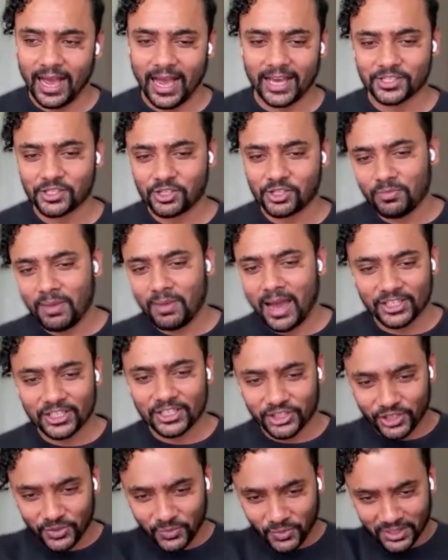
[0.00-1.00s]
has to
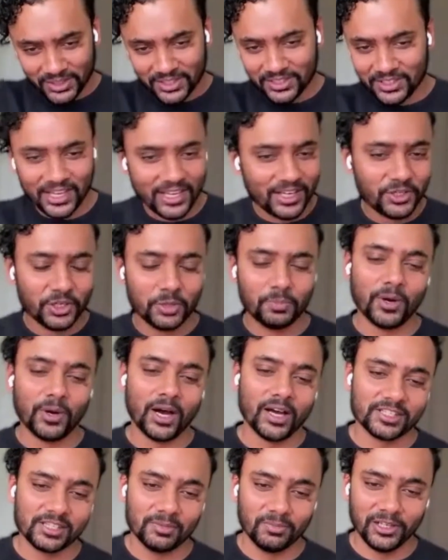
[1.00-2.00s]
imagine what the thing could
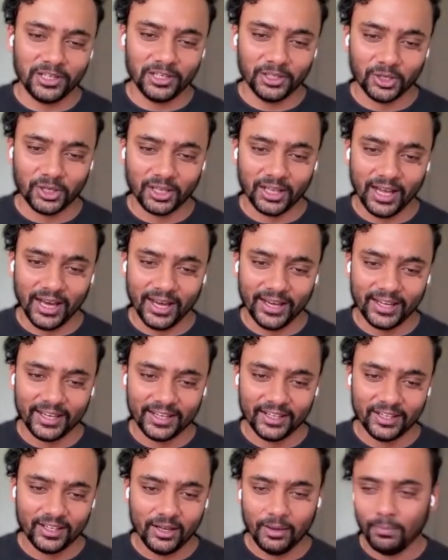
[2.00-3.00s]
possibly look like
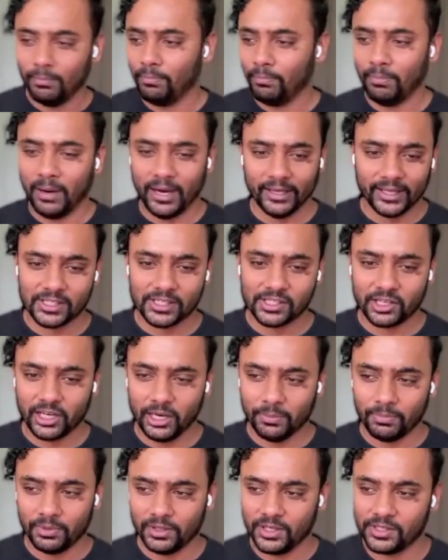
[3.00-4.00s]
by that
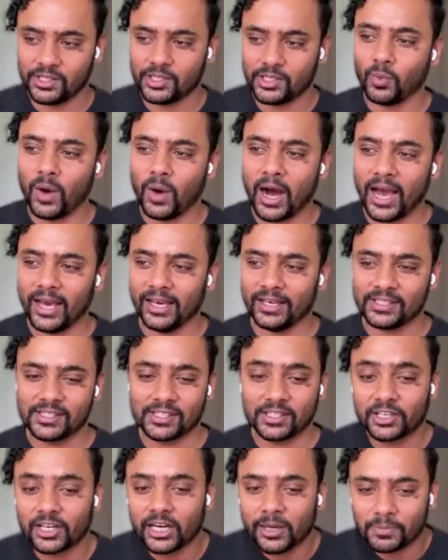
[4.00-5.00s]
script. This is why
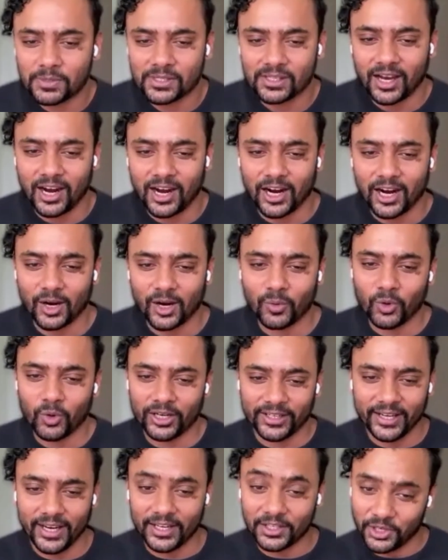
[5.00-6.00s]
scripts are what
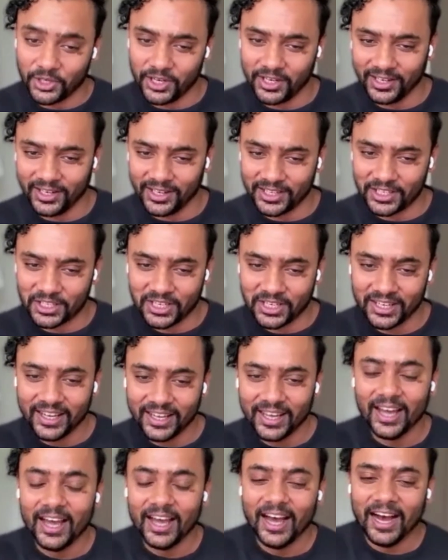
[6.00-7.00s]
get greenlit.
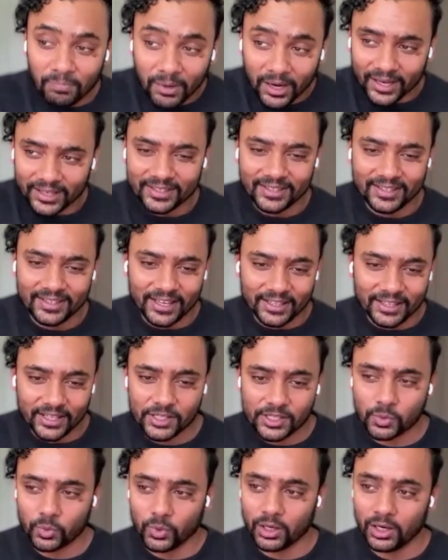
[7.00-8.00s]
But in
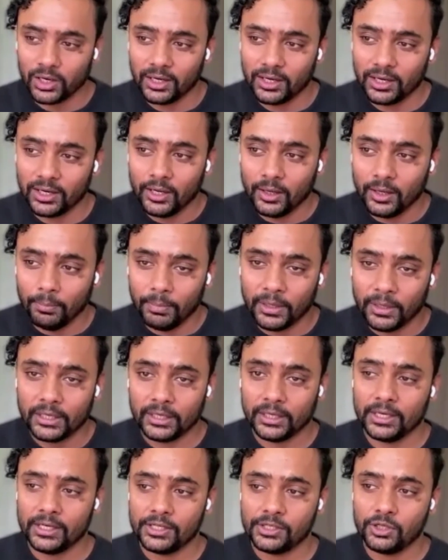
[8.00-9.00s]
this world,
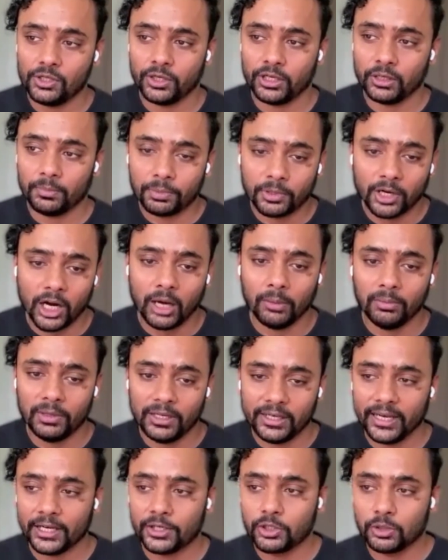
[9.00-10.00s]
because you can probably
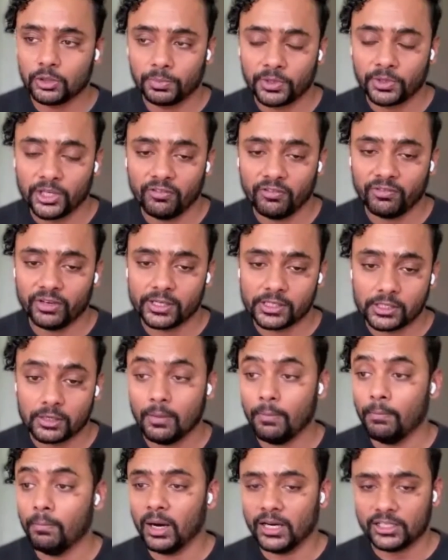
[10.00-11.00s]
get to
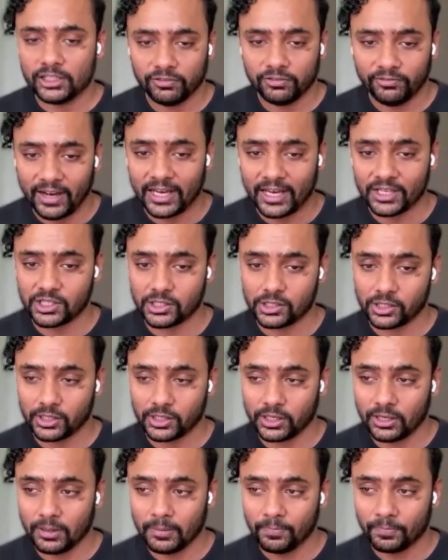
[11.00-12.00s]
previs much
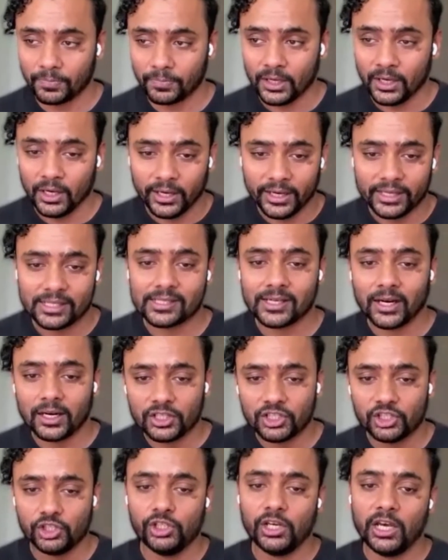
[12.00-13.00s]
faster, it
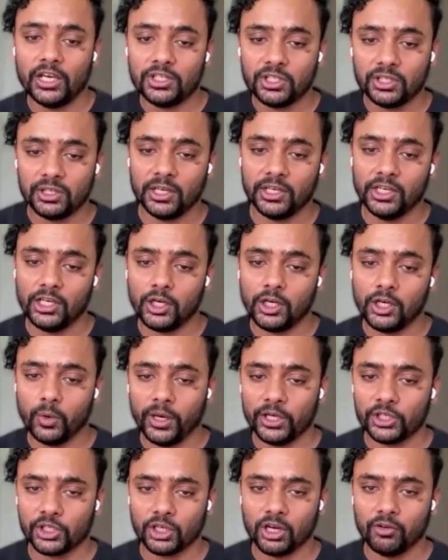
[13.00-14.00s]
starts changing the
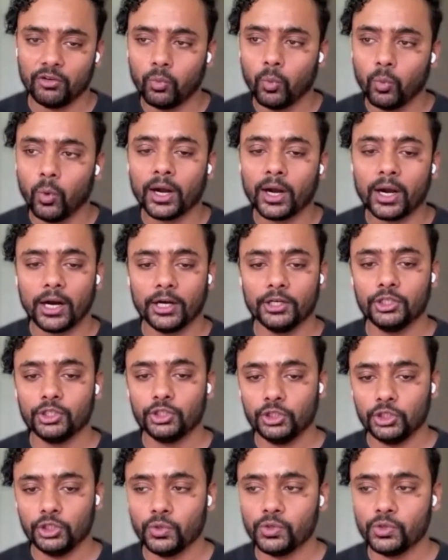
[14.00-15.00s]
equation of what are you
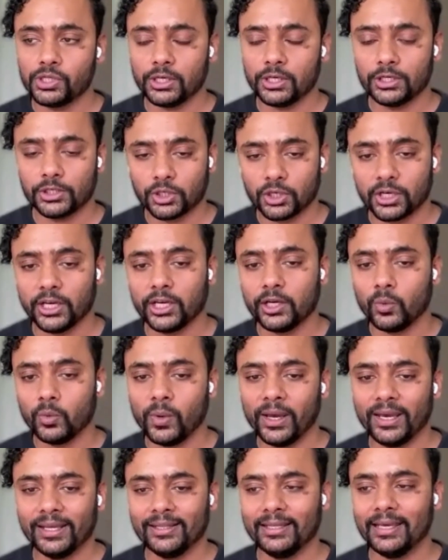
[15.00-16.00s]
using to
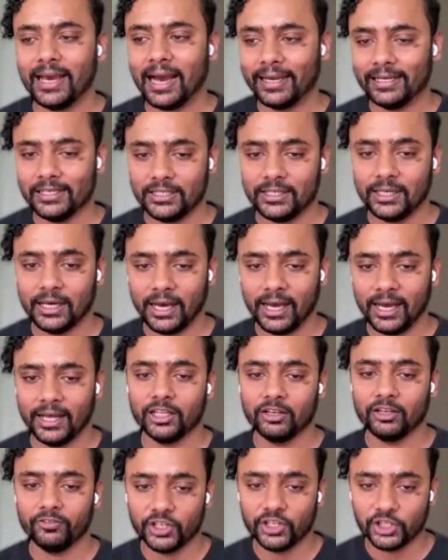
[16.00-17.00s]
convey the idea
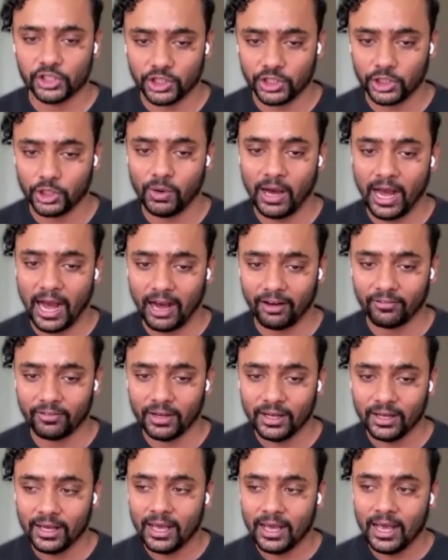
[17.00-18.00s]
and the vision you have.
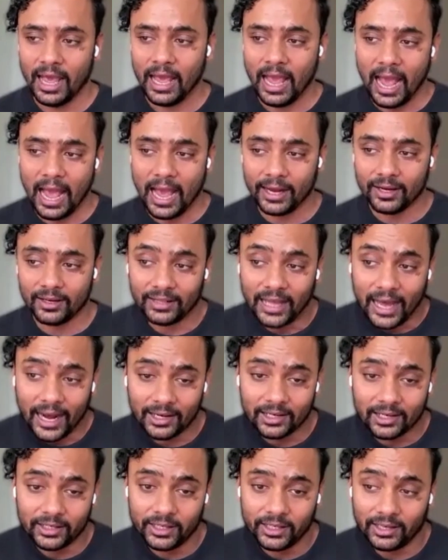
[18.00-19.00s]
And
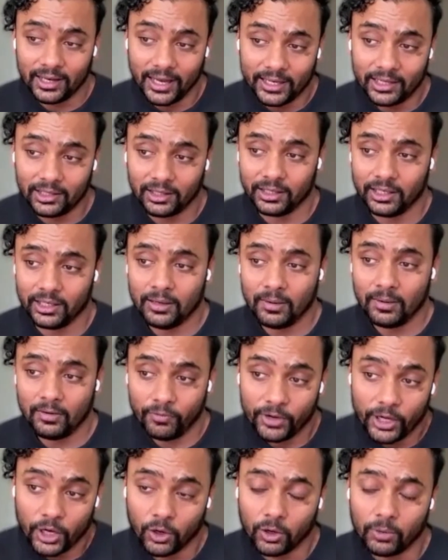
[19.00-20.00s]
that likely,
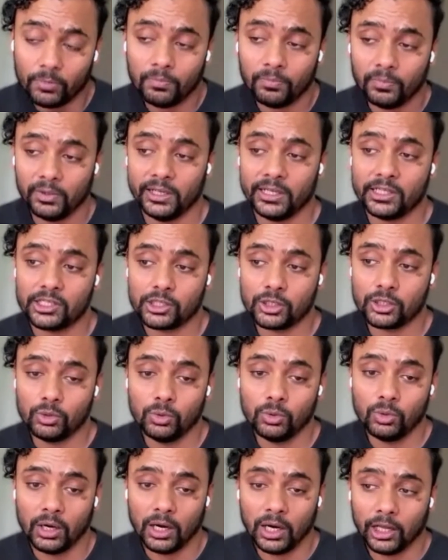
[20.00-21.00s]
we hope, leads
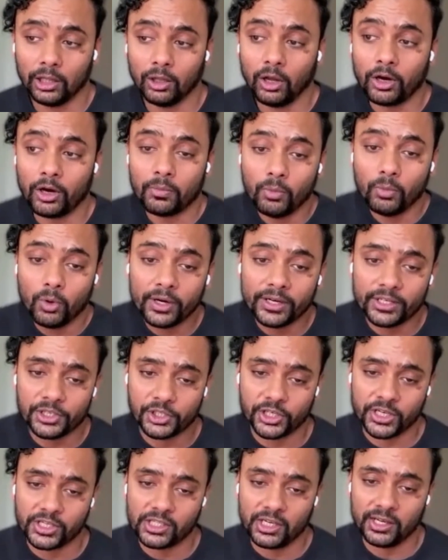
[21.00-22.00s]
to a lot more
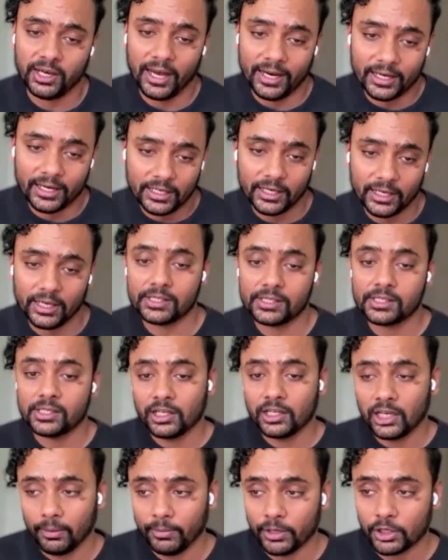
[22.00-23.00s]
interesting
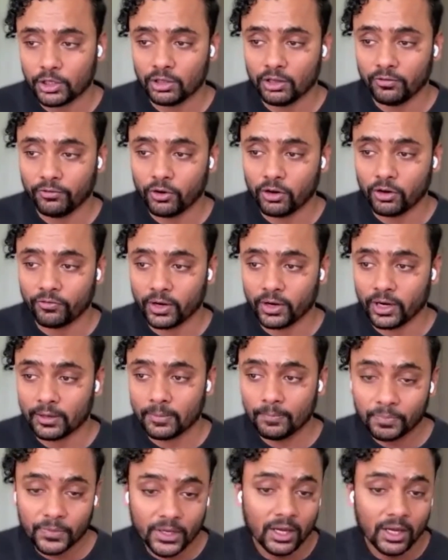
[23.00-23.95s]
ideas coming to the forefront.